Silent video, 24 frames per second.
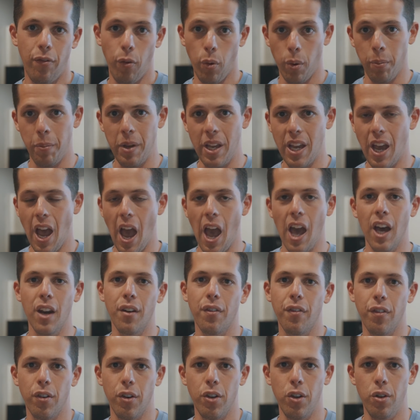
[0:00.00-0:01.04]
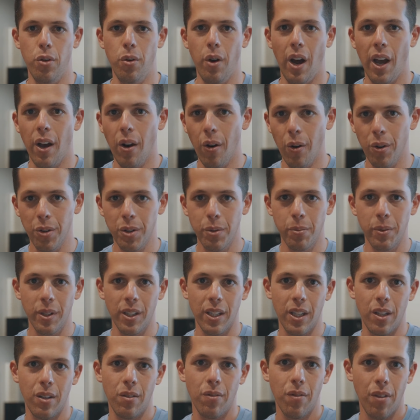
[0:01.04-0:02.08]
for me and for you. I
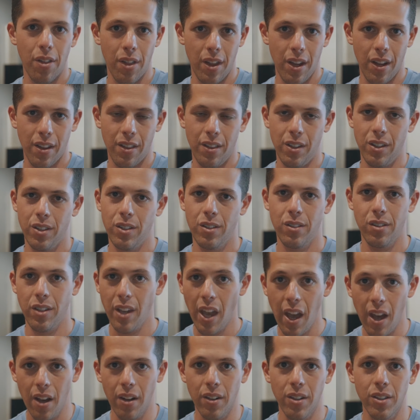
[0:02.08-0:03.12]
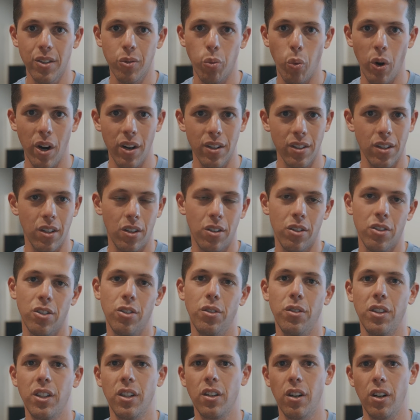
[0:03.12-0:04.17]
ultimately think this scales, whereas the
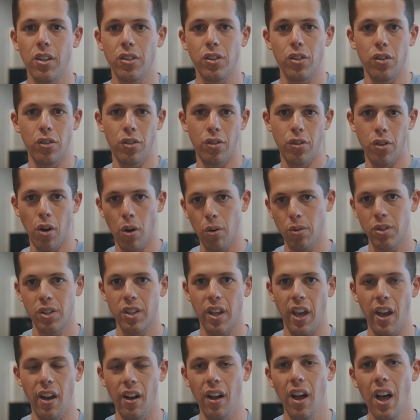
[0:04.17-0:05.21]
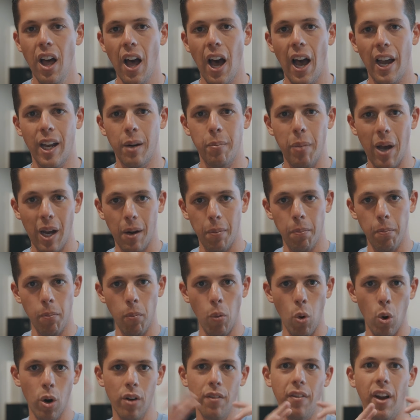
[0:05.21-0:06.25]
consulting calls don't scale. I can pack
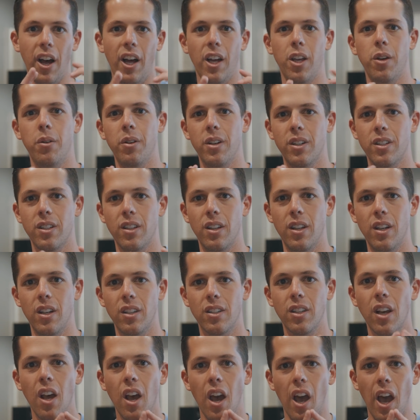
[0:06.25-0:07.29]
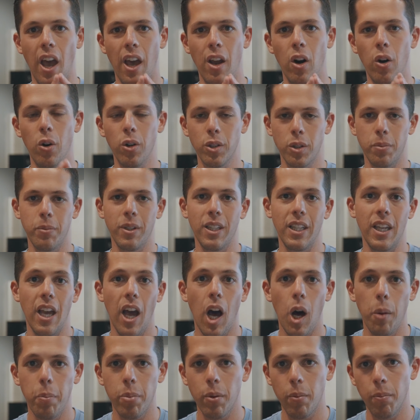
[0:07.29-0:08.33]
more value into this and ultimately
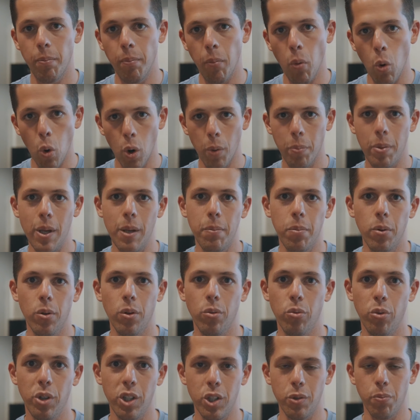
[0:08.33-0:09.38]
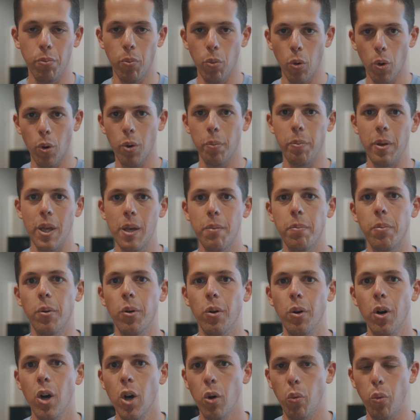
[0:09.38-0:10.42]
help more people, reach more
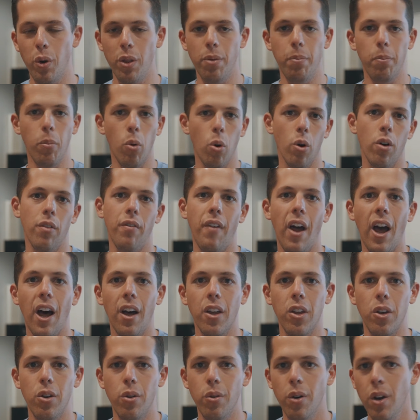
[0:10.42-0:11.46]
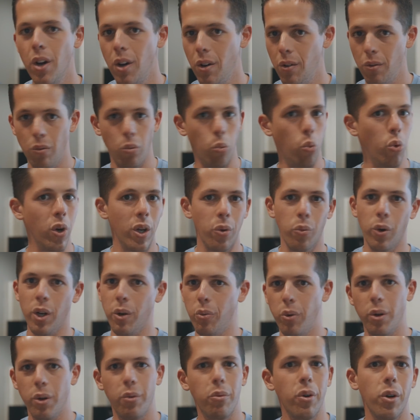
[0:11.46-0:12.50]
people with more value. Win,
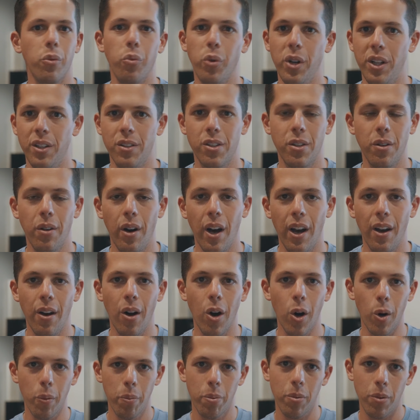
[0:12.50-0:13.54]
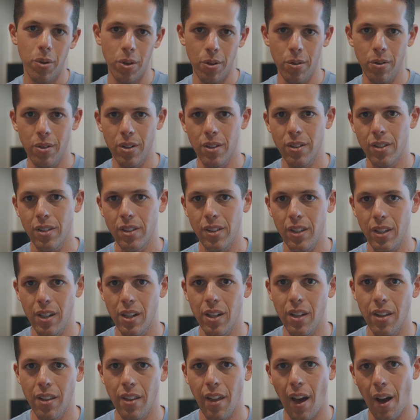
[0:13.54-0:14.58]
win, win, win, win. So I hope you can see
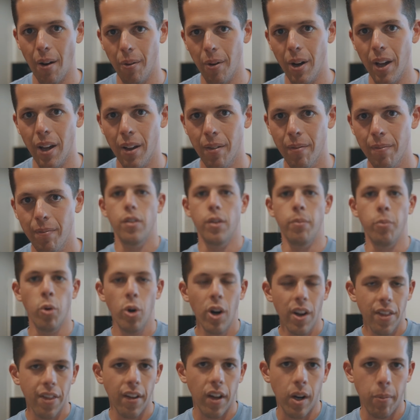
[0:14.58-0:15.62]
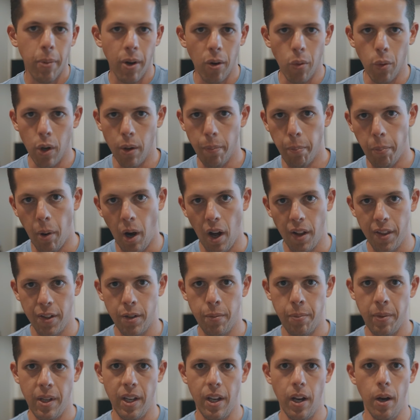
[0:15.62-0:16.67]
it that way. The more I thought about what
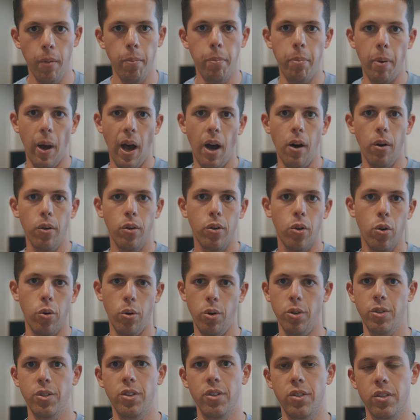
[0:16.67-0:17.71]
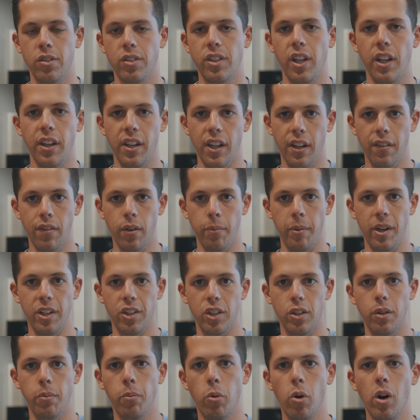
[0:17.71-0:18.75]
bothered me about courses and selling
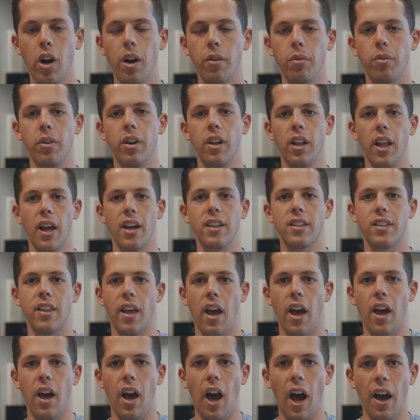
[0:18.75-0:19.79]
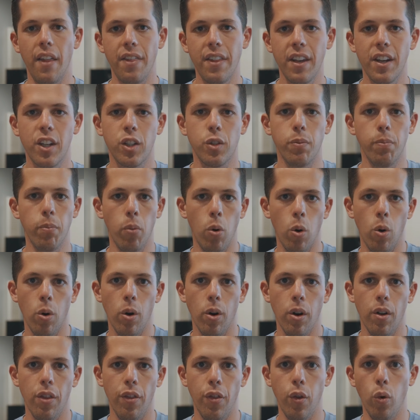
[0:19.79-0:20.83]
information, the more I realized that I think it's
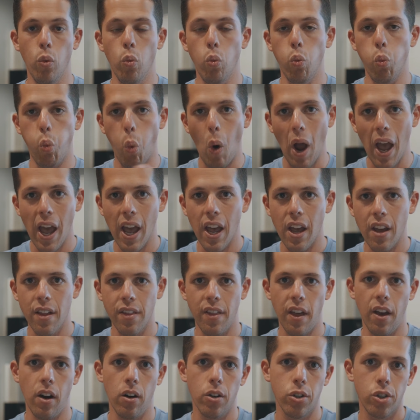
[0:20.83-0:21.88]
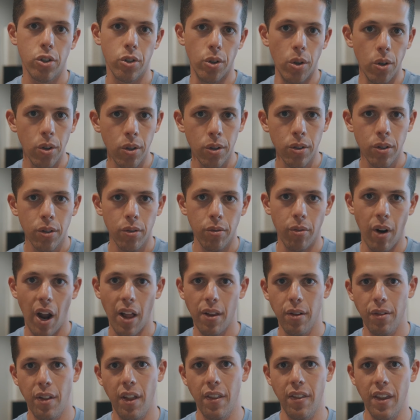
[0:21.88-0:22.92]
more the way they are sold
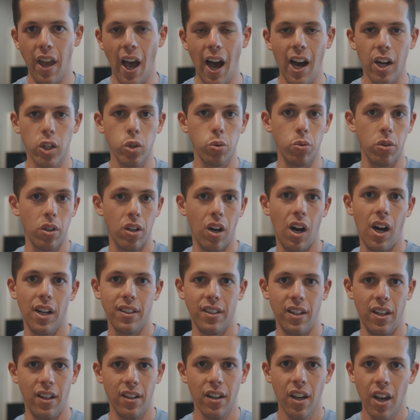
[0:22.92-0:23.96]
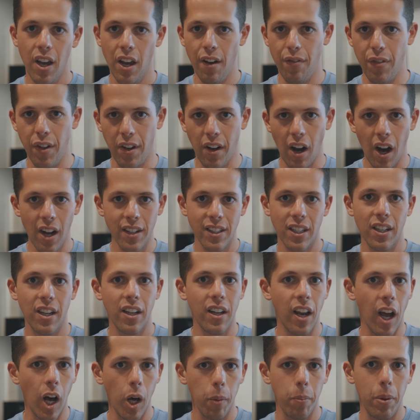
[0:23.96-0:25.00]
rather than the actual content. If the content
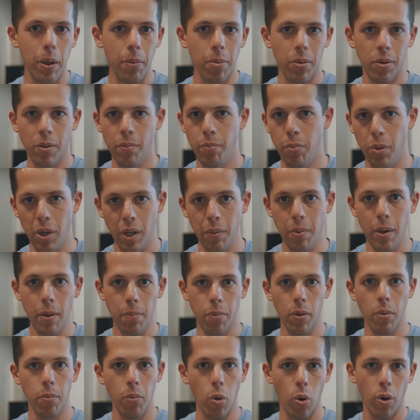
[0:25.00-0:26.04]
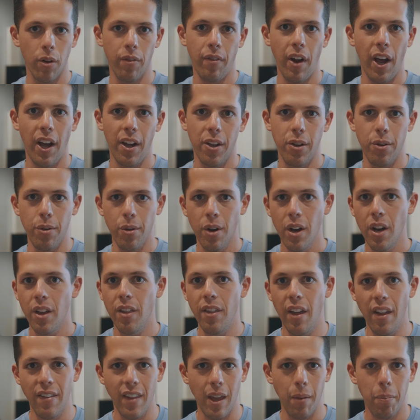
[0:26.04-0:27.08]
can help people and bring people more value
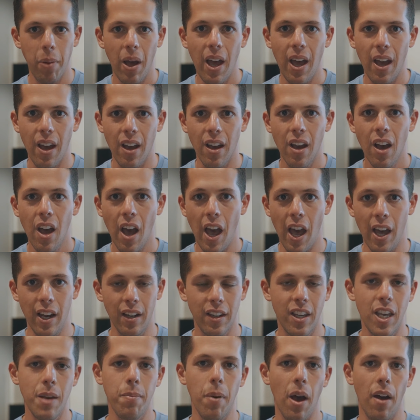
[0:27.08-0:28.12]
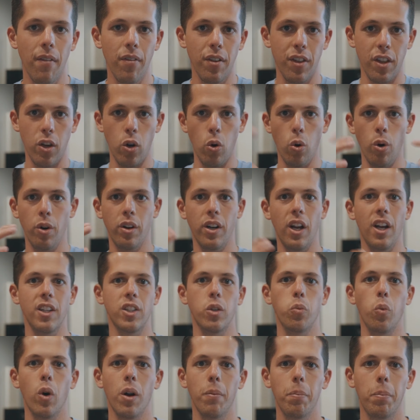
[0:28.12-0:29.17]
than they pay and keep everything
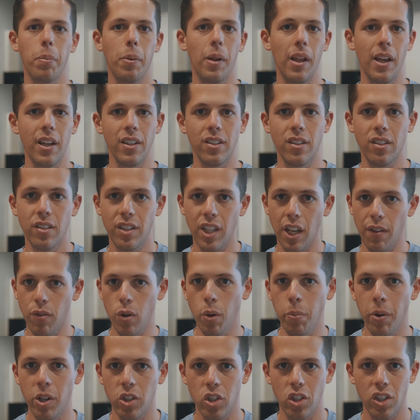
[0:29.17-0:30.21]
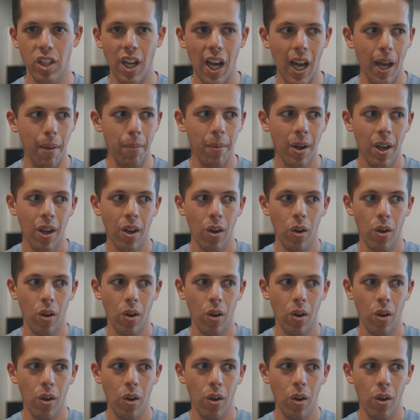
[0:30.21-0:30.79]
organized in one place and save you a bunch of time,